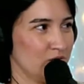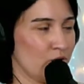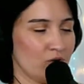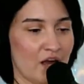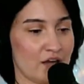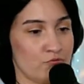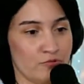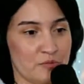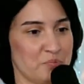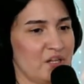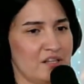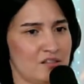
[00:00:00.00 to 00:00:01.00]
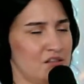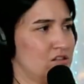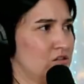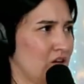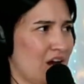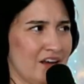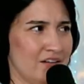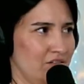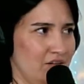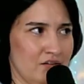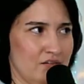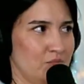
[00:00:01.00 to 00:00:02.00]
or like replace the soil. I
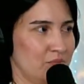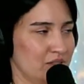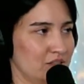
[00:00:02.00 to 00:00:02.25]
don't know, but